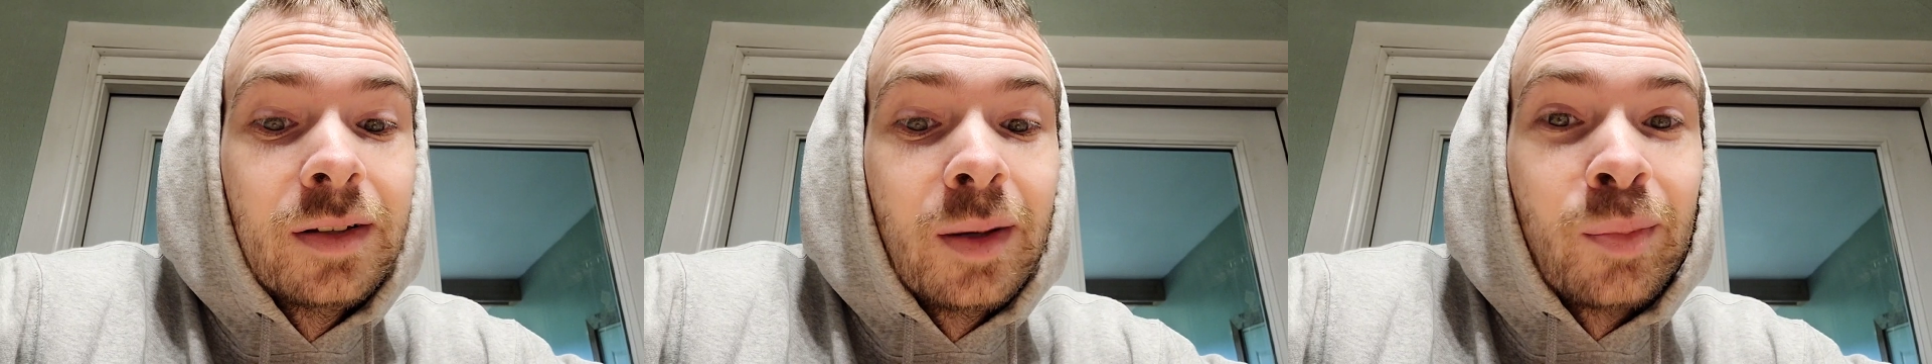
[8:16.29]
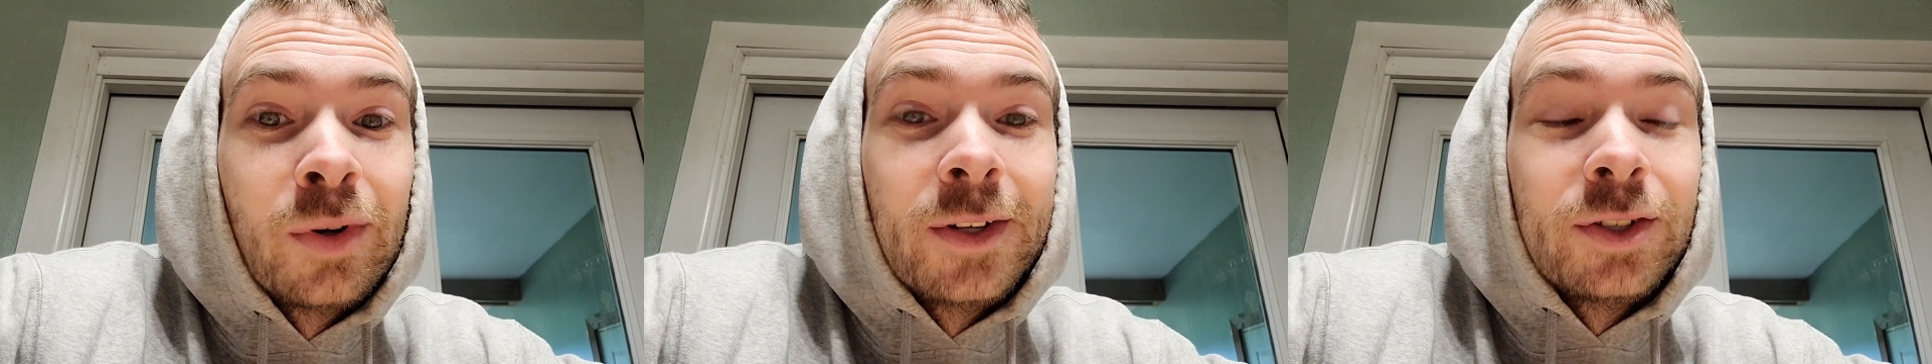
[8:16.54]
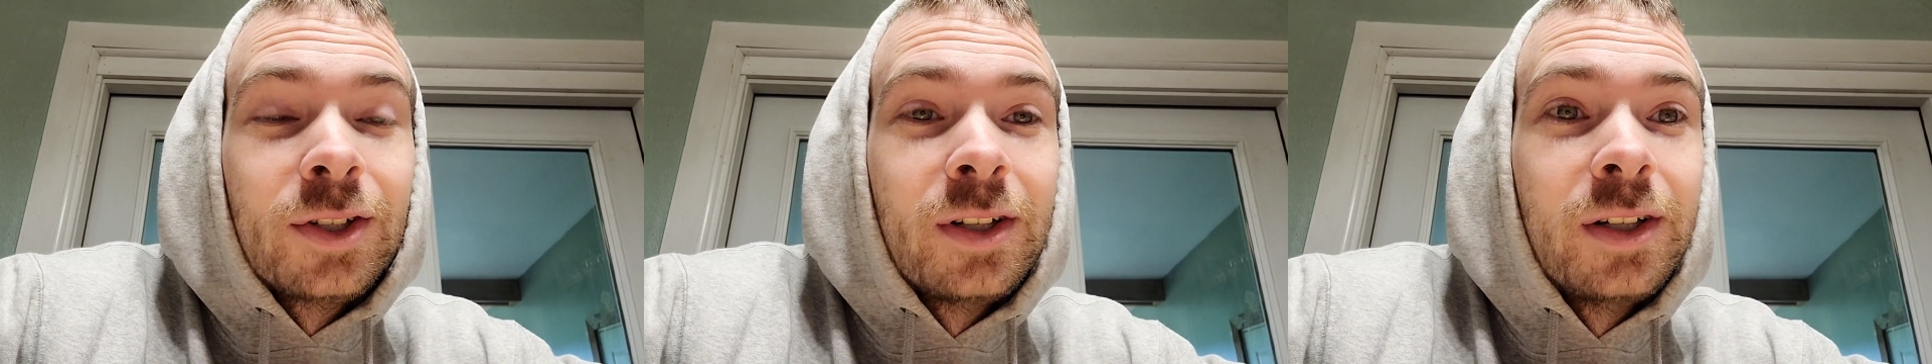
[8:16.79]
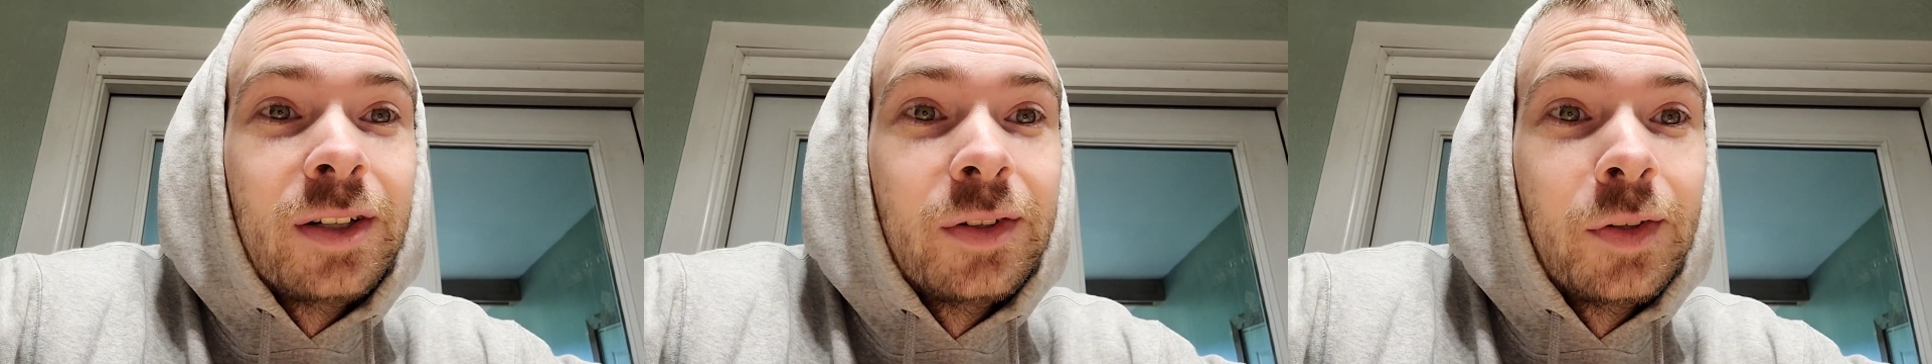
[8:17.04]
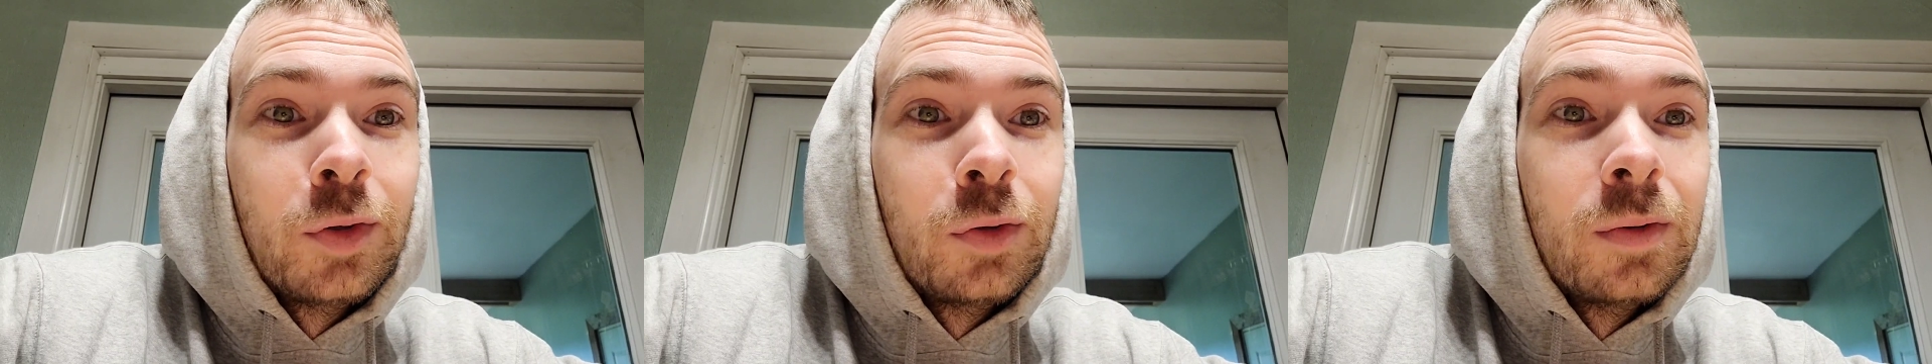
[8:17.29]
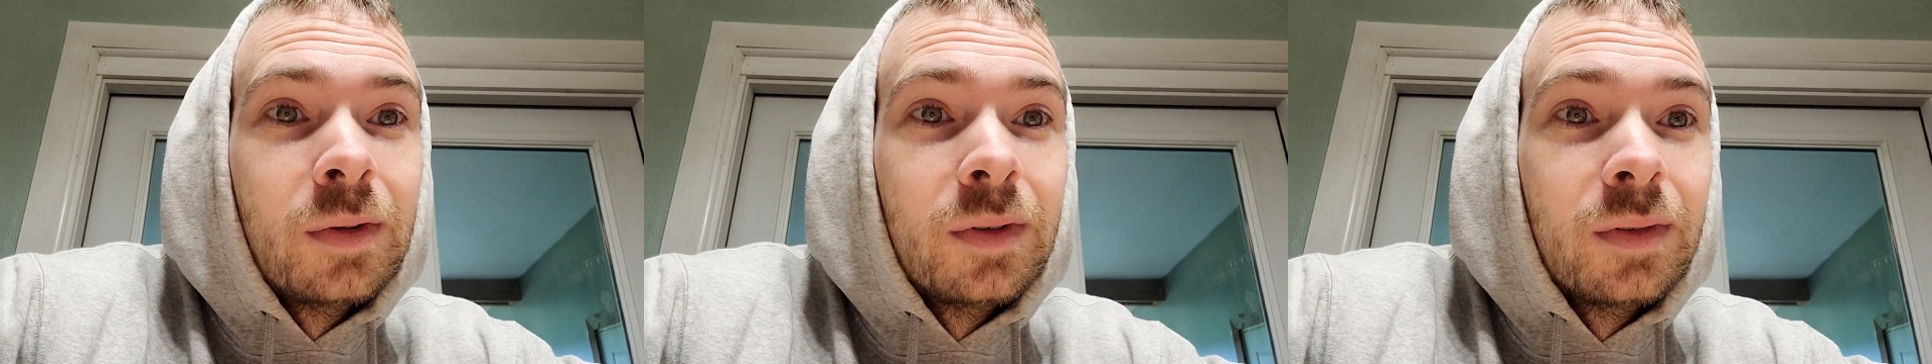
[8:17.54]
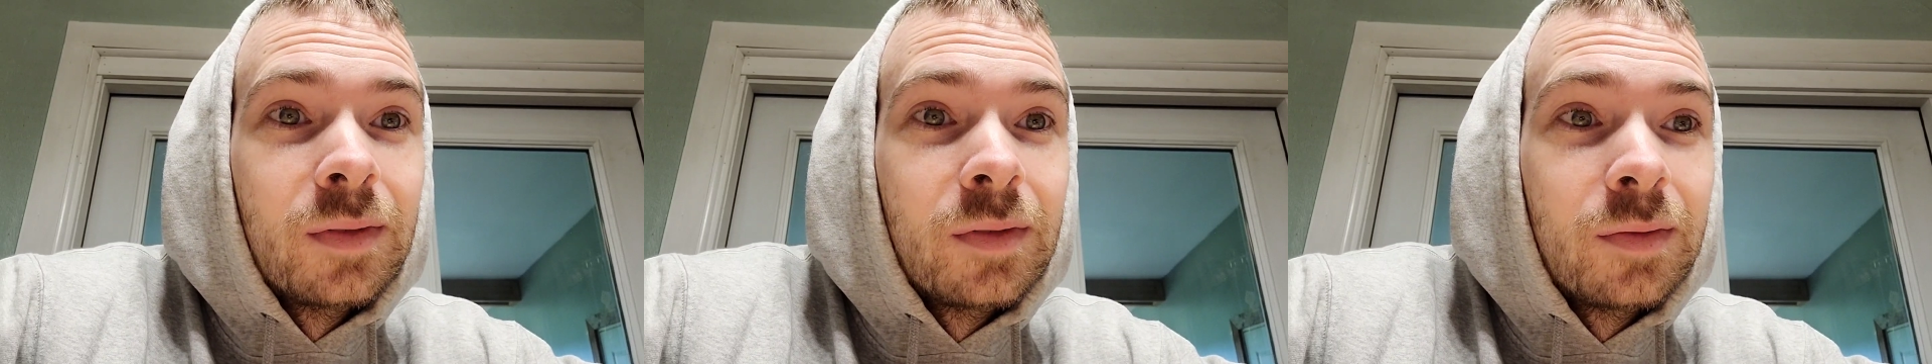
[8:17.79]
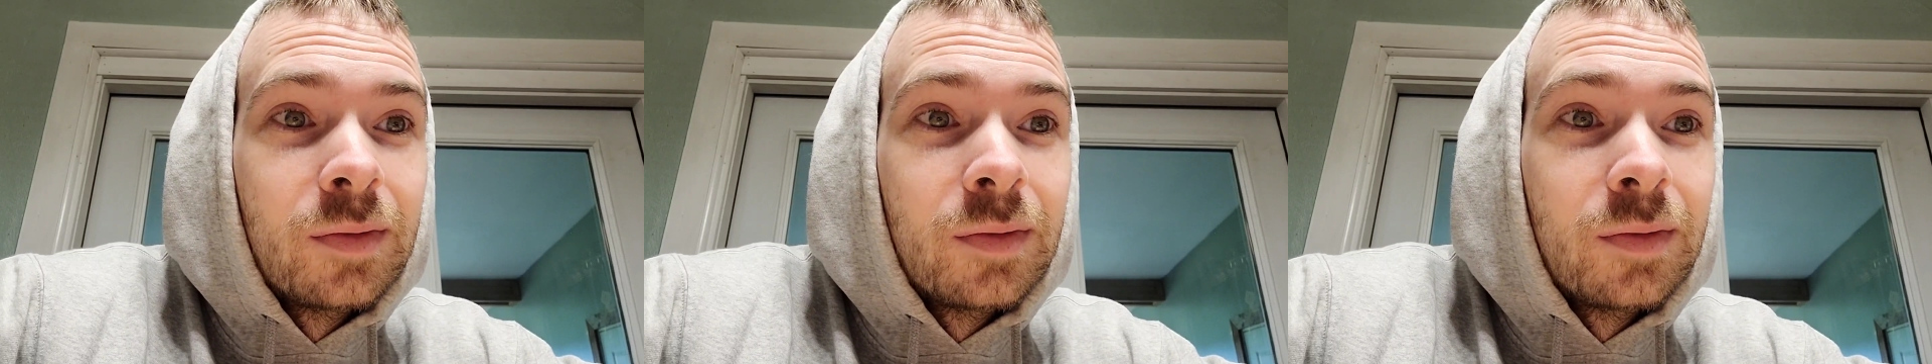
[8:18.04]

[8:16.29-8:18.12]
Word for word: I'm pretty sure you can do